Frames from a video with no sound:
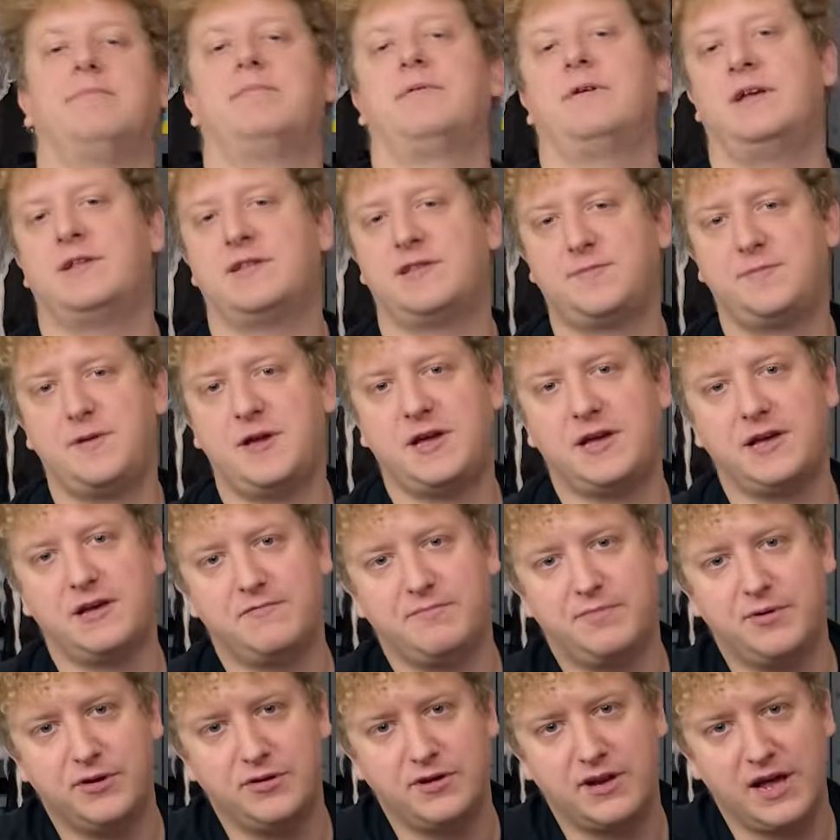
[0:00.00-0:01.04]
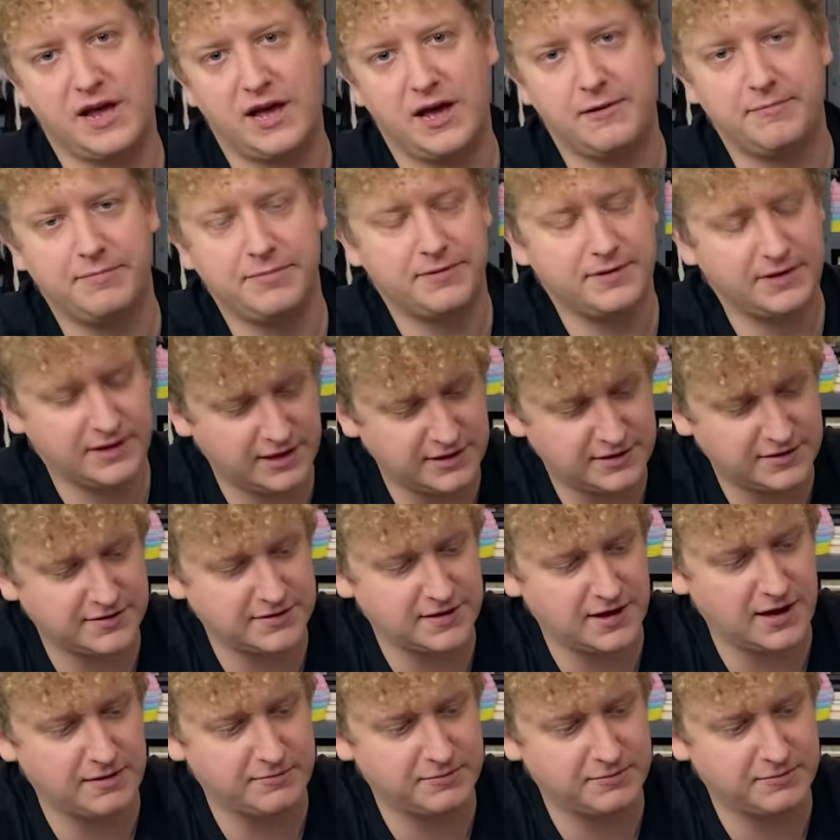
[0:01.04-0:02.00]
And speaking of Boot Camp, it's time